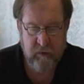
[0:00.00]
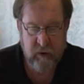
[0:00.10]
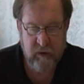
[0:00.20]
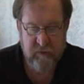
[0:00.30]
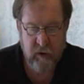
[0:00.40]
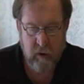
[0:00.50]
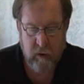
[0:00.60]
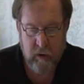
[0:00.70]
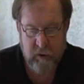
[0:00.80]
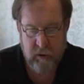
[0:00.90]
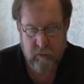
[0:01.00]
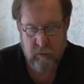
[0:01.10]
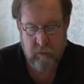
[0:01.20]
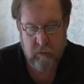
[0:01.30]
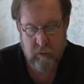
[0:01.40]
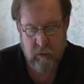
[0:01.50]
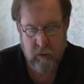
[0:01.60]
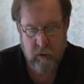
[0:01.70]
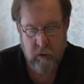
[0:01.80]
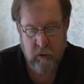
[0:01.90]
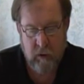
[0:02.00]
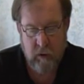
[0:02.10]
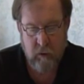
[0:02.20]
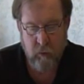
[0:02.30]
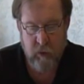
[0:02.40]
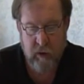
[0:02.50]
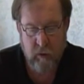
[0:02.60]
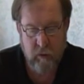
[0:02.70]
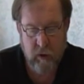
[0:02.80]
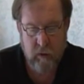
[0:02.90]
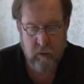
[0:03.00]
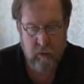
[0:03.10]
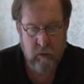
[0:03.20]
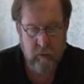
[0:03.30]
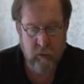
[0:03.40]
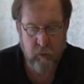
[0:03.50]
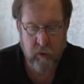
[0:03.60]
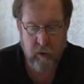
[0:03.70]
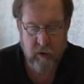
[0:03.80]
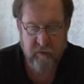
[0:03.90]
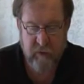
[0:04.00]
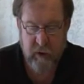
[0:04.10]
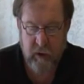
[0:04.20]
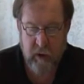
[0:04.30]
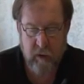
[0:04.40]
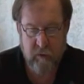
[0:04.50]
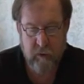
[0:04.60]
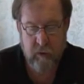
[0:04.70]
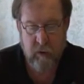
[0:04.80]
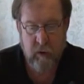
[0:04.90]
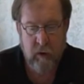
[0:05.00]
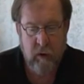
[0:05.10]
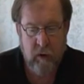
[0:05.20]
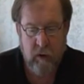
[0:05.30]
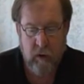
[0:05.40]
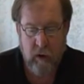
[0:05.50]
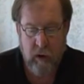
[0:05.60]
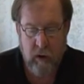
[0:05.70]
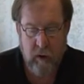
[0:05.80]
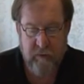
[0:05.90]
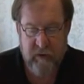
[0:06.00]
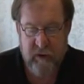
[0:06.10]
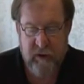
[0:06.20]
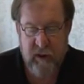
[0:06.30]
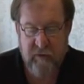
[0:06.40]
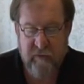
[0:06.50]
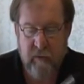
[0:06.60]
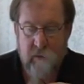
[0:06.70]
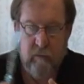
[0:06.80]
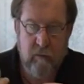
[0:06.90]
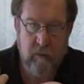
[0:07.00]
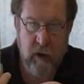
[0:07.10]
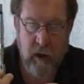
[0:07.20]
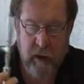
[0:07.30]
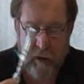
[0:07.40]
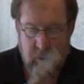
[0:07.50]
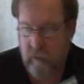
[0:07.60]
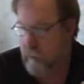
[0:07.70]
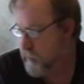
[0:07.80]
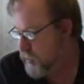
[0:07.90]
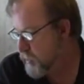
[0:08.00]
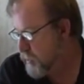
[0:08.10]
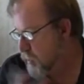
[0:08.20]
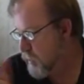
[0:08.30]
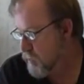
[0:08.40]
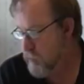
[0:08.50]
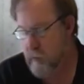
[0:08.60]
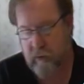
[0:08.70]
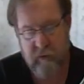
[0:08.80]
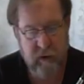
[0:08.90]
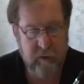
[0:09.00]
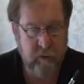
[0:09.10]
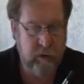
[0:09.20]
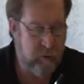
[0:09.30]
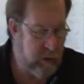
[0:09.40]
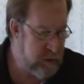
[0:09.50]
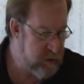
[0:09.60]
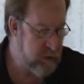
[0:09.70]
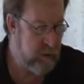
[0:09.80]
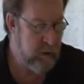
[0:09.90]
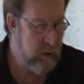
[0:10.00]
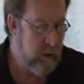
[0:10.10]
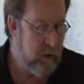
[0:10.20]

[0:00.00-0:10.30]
that the SVR does? We don't know, but we're going to find out. This is set for high, just like the other one was,